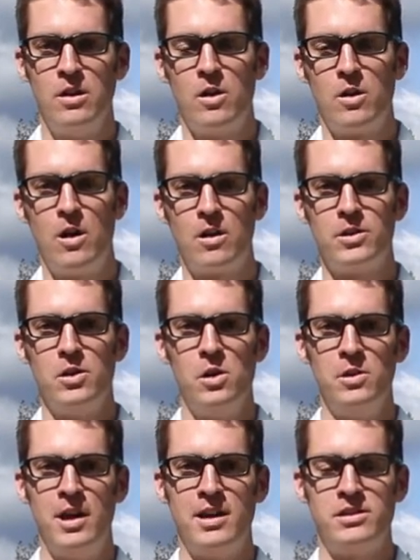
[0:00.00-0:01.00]
or hard to
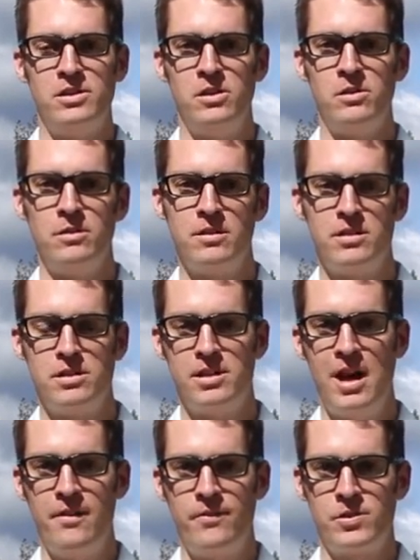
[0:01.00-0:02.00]
hold on to, it's
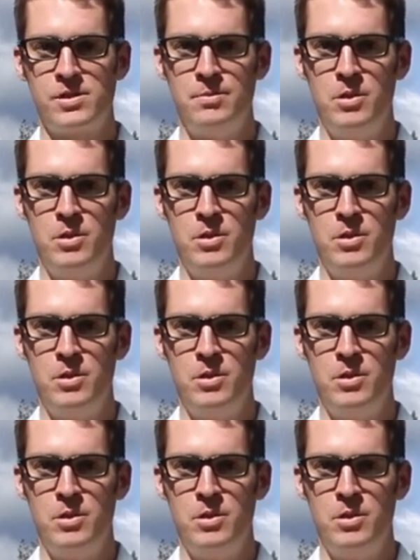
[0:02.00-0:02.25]
time for some